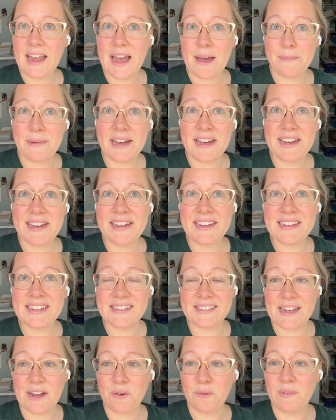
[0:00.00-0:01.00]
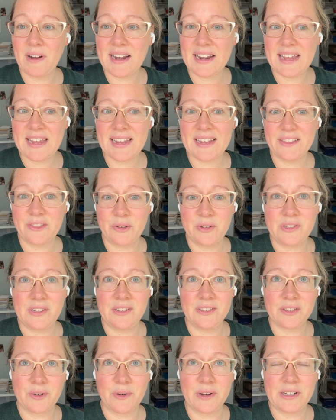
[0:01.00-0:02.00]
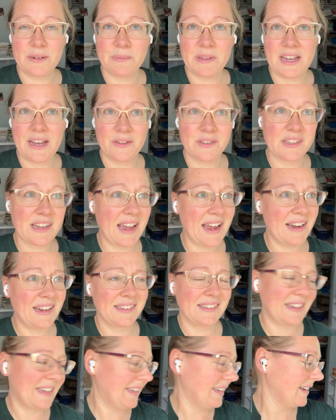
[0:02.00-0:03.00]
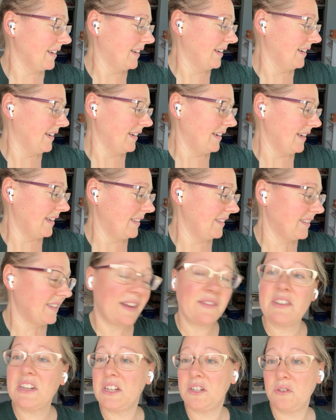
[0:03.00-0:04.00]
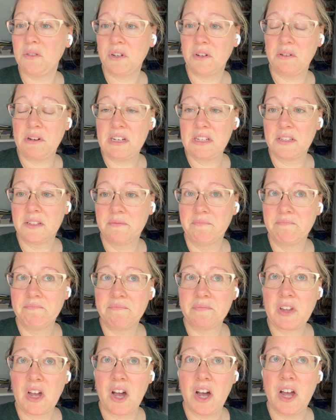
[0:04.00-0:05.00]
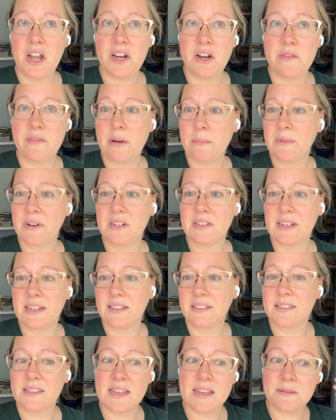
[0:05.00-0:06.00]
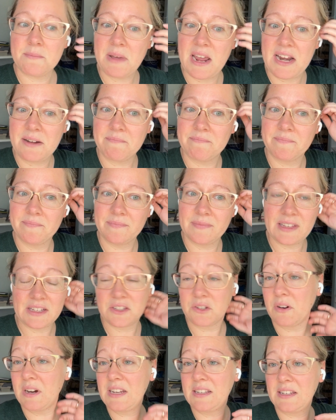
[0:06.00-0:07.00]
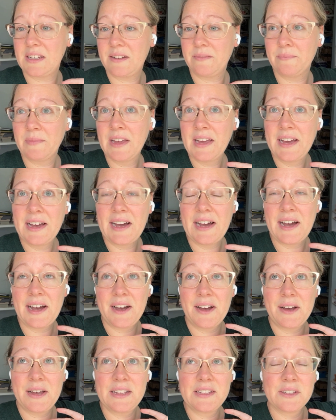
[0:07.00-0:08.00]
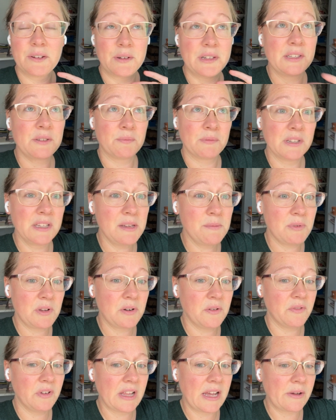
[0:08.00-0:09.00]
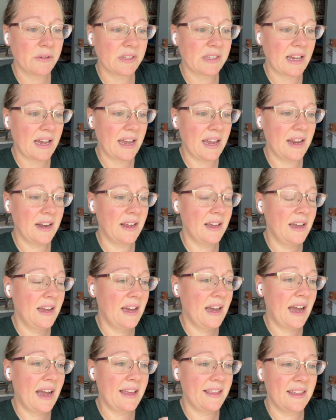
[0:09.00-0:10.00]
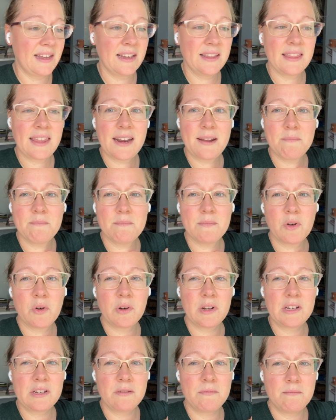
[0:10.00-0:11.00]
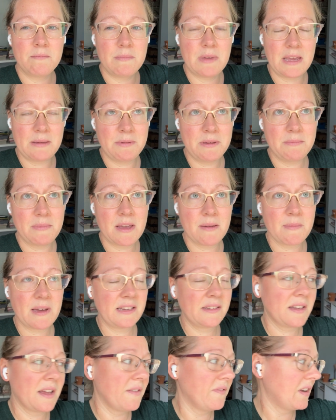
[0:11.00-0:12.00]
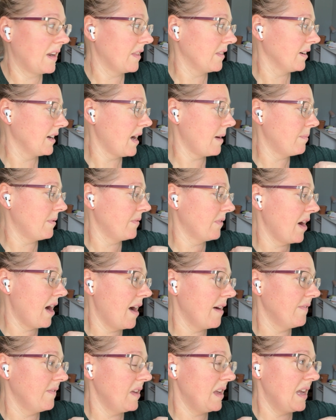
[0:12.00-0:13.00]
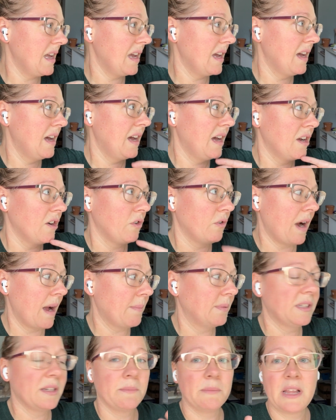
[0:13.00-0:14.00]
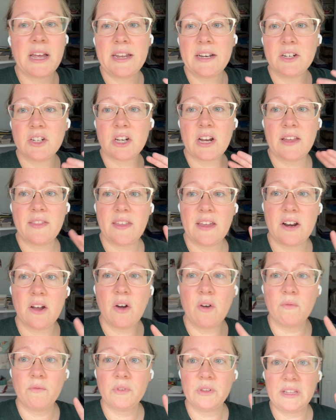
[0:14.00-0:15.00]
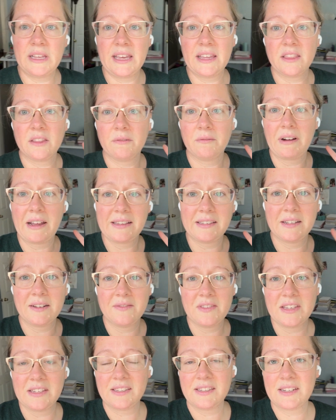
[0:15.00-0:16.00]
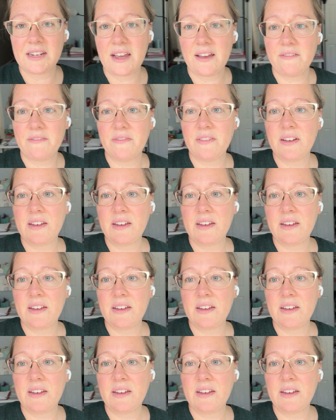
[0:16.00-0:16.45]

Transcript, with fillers: Emma is out running. Lucy's going to play outside. It's like, it's 72 degrees on November 6th in Maine. That's crazy. Uh, so it's really beautiful outside. I think that I'm going to maybe make myself another cup of coffee, grab some lunch, and then hopefully get the rest of this stuff